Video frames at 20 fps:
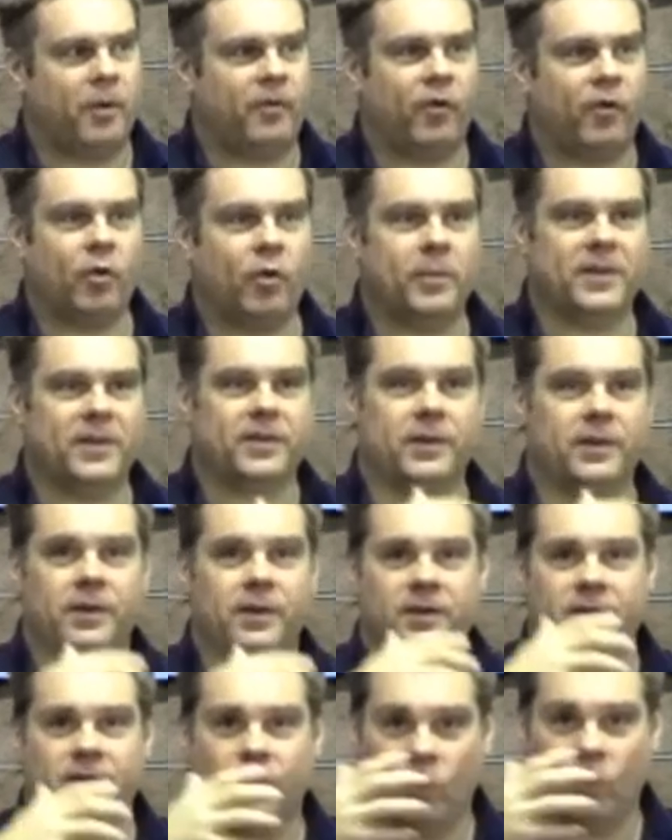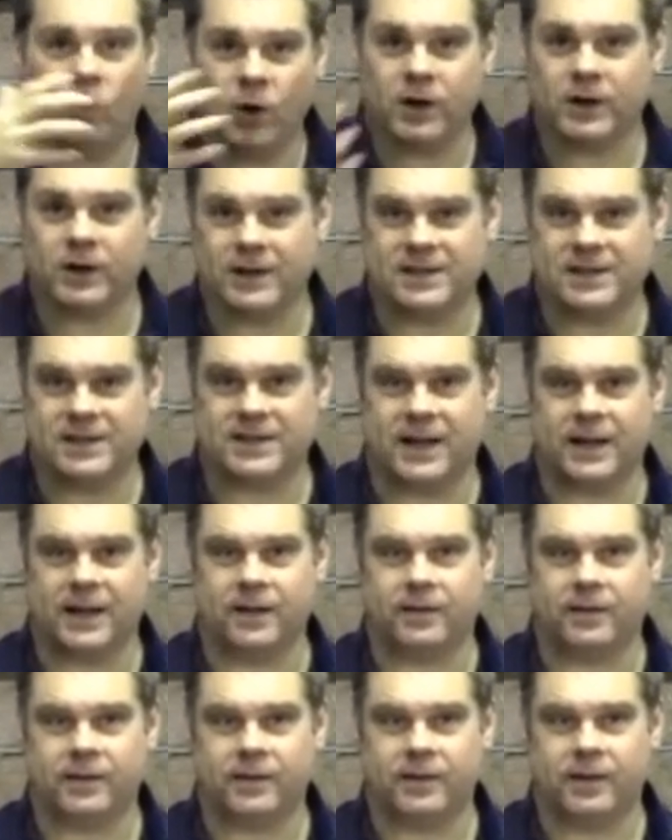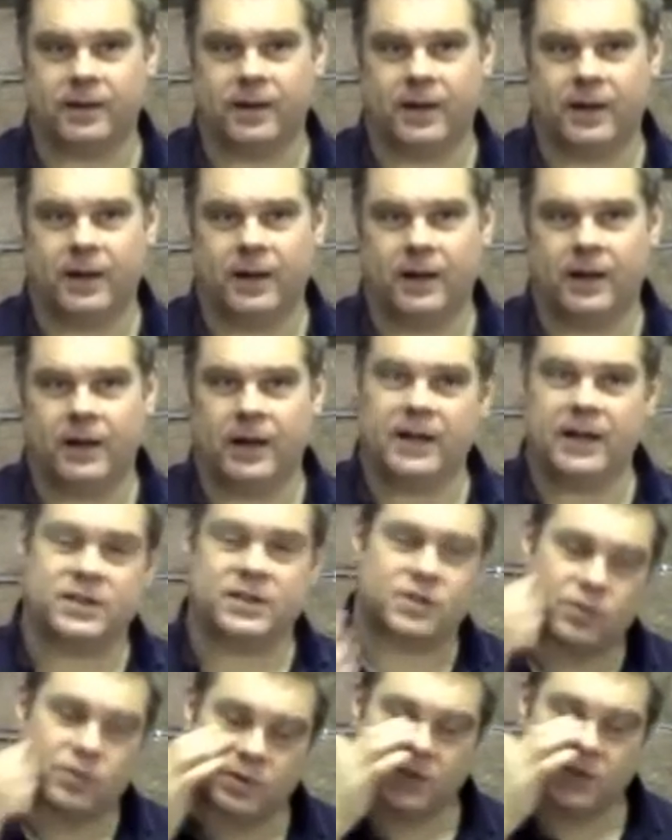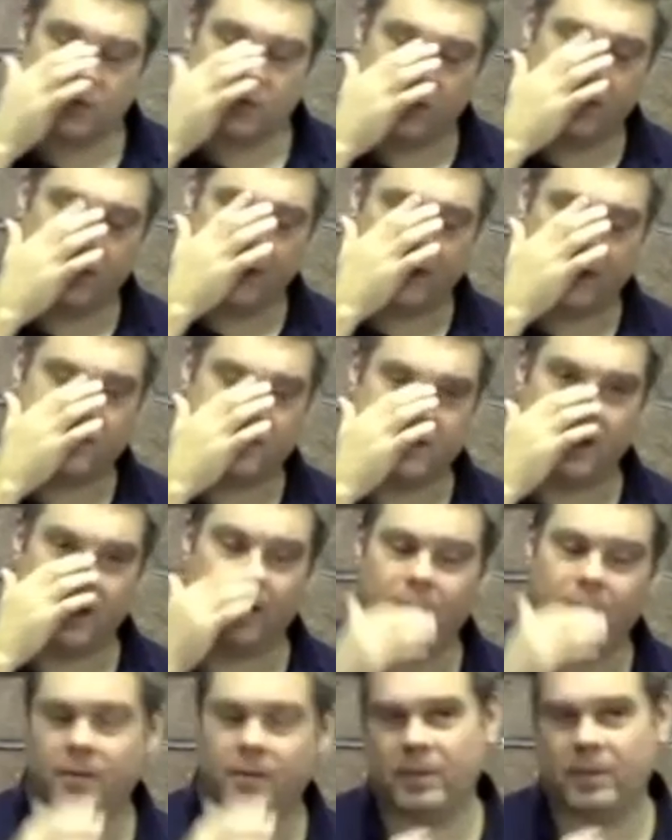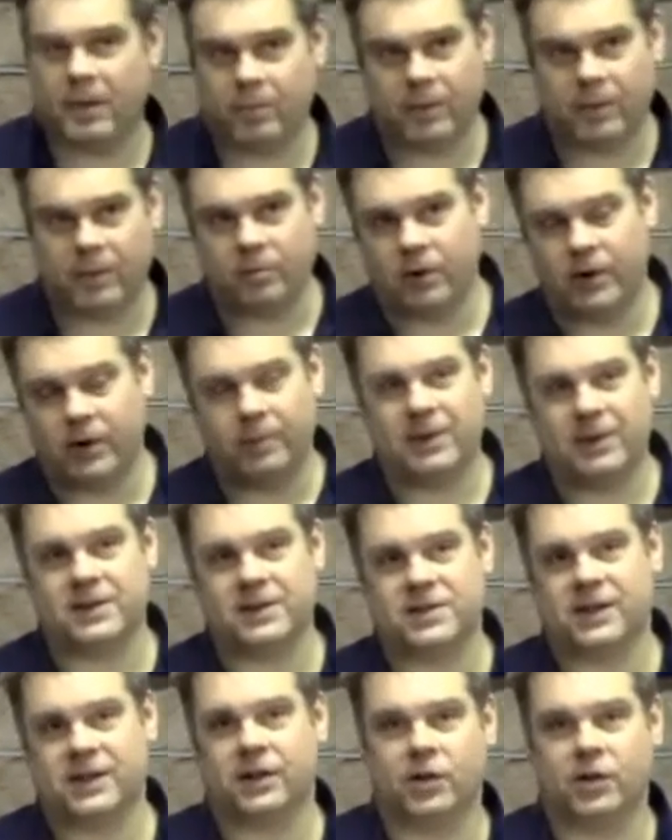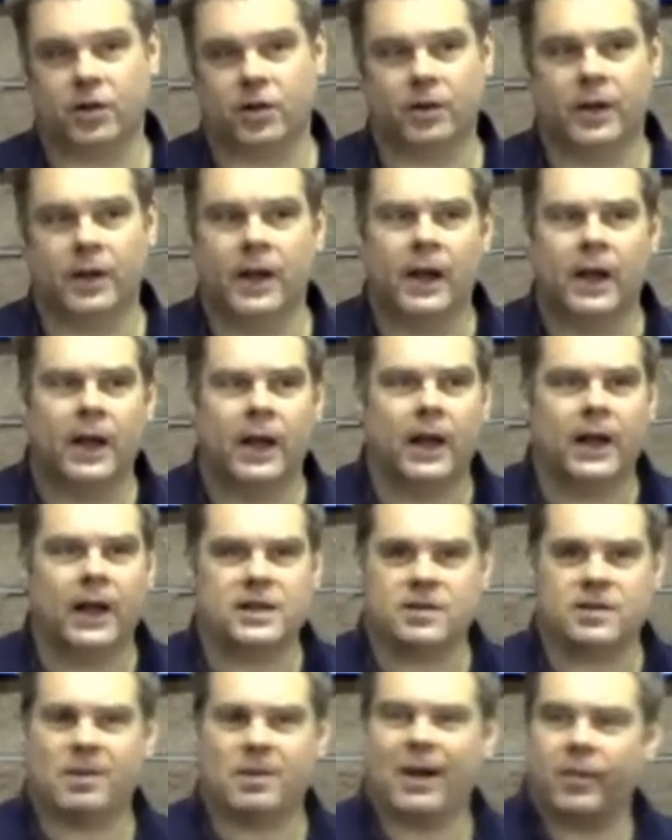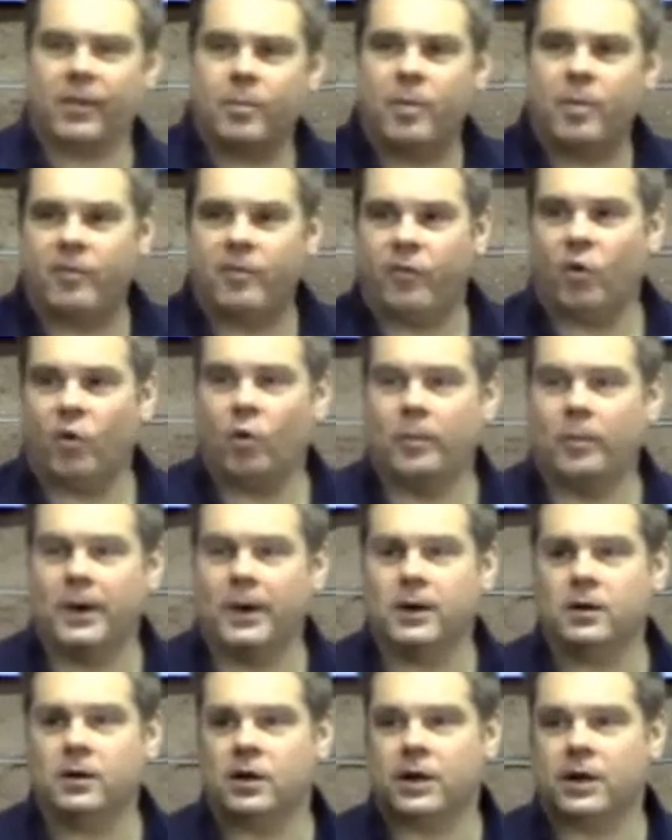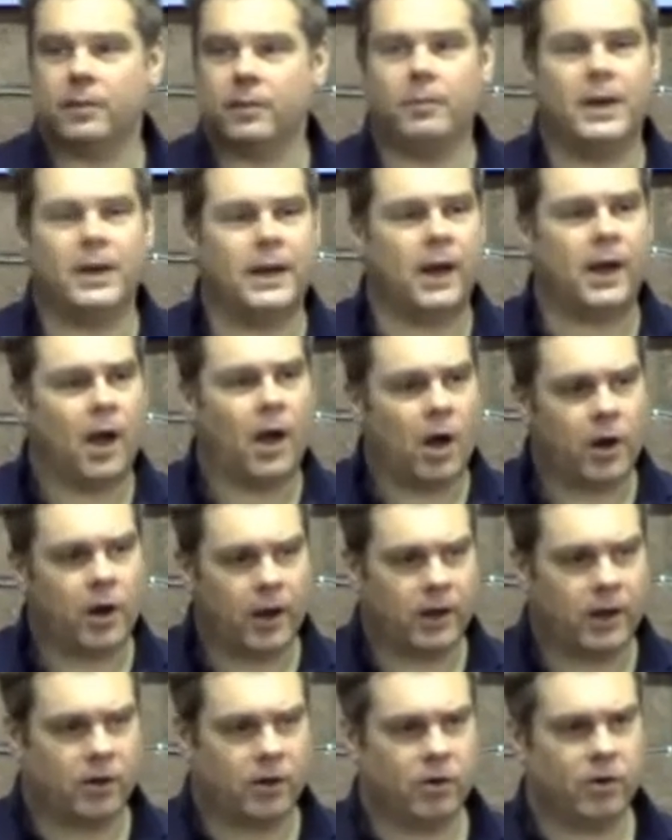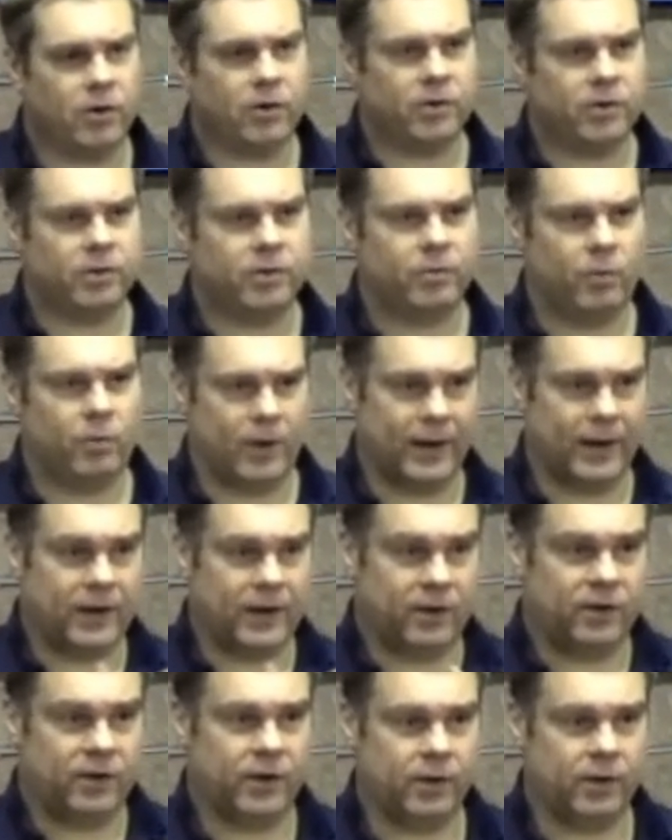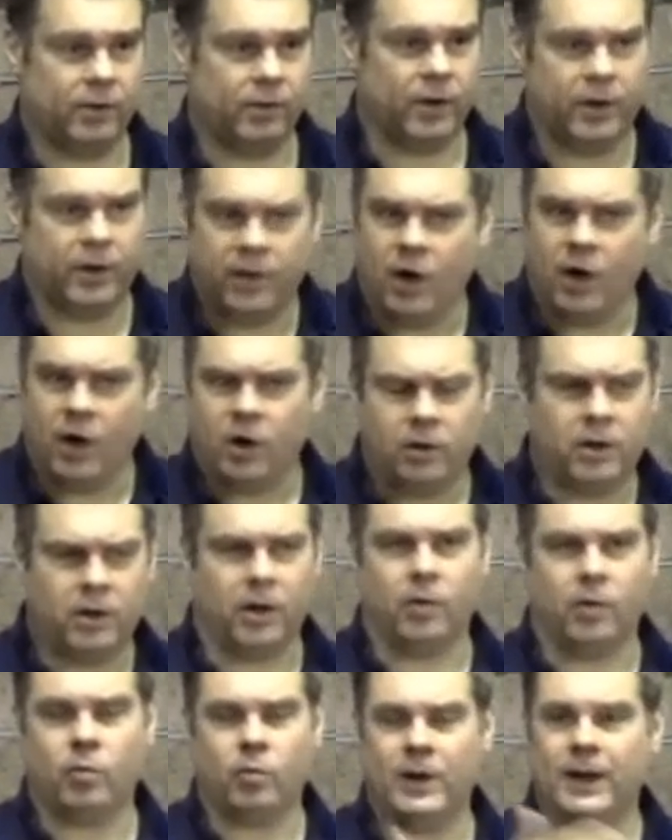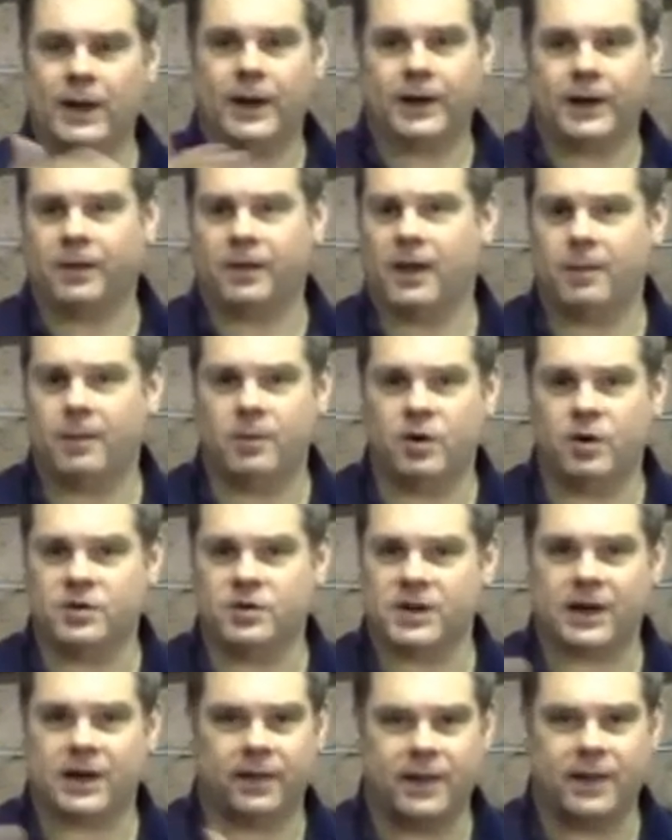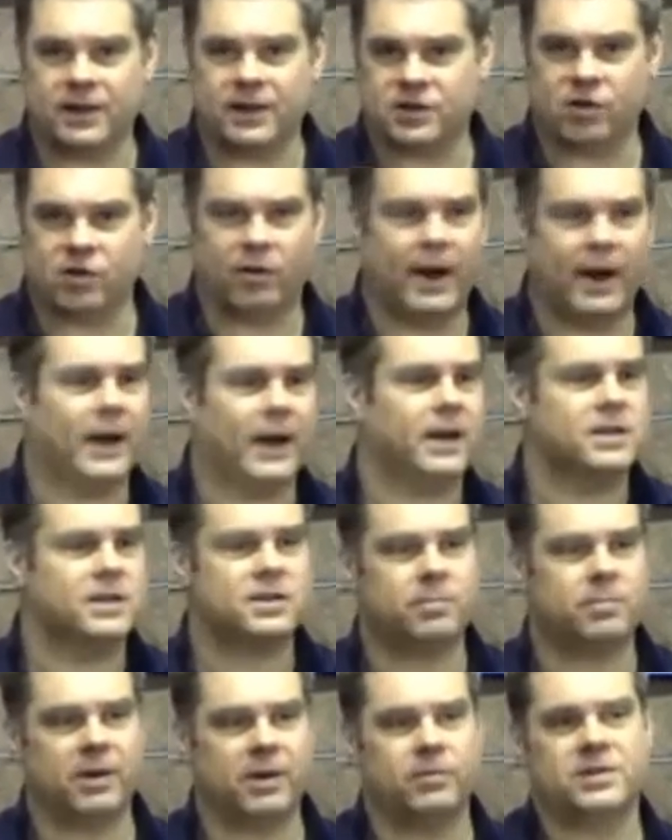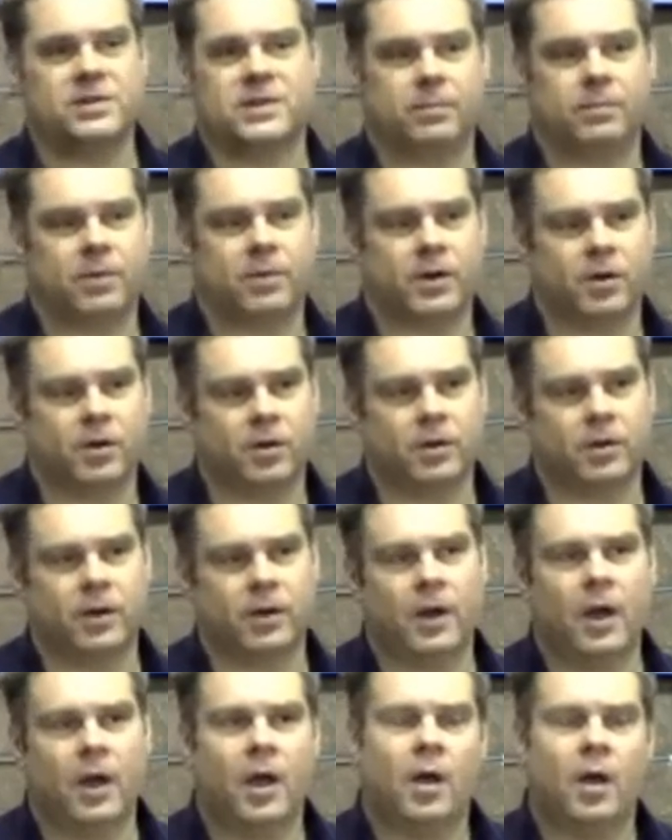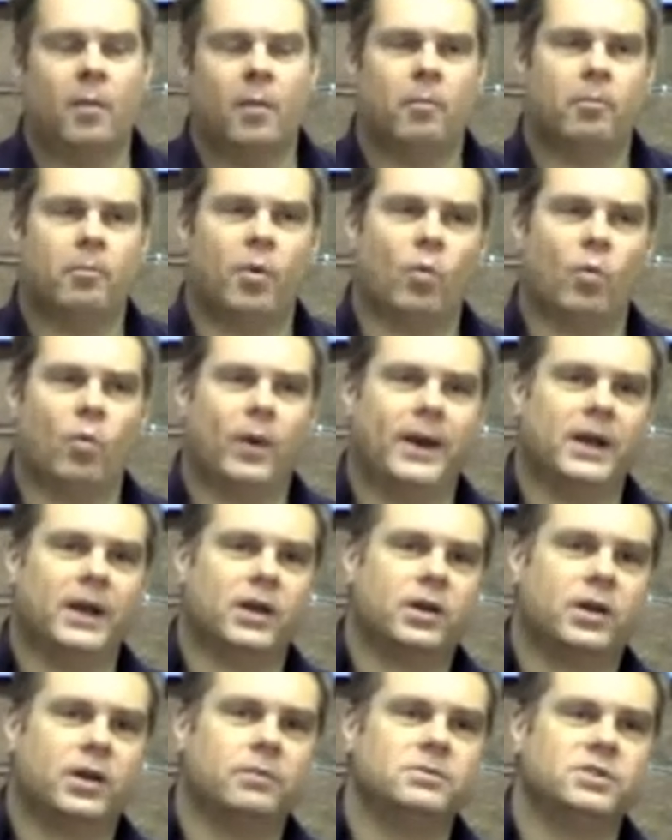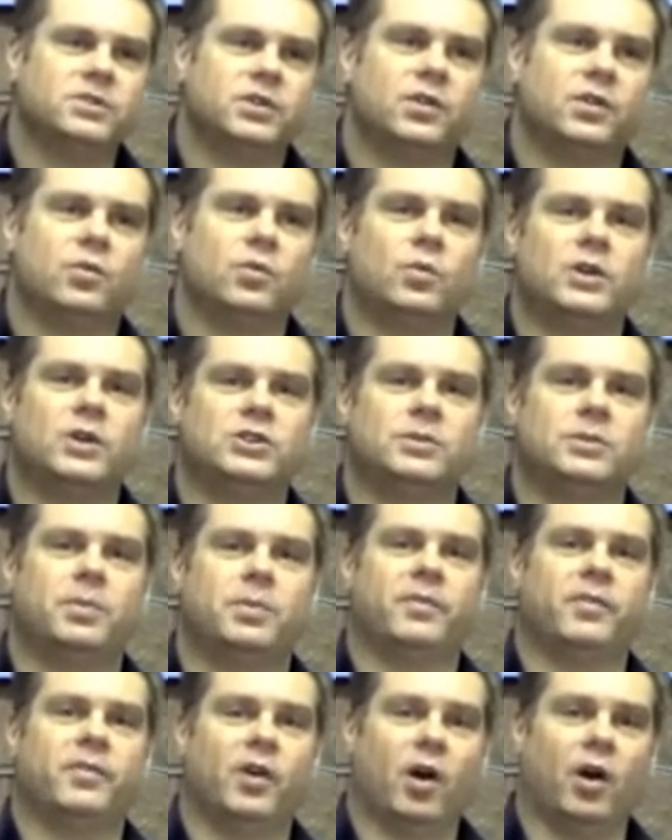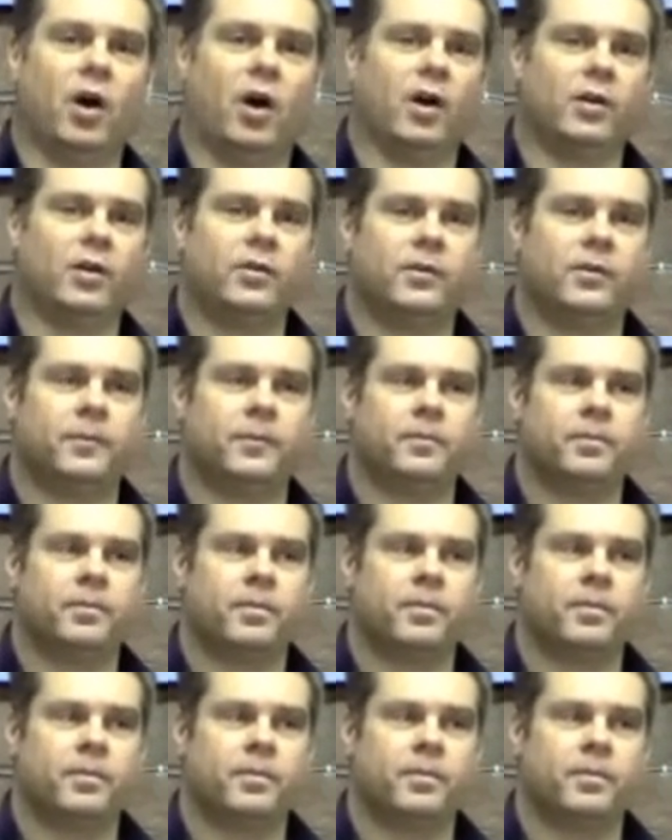performance in the worldly sense is to a certain extent, and maybe putting a bit cynical, it's about the performer. Look at me, aren't I good, what I can do? And, you know, we like their music and that's great, it's a bit reciprocal. But when it comes to the worship of God,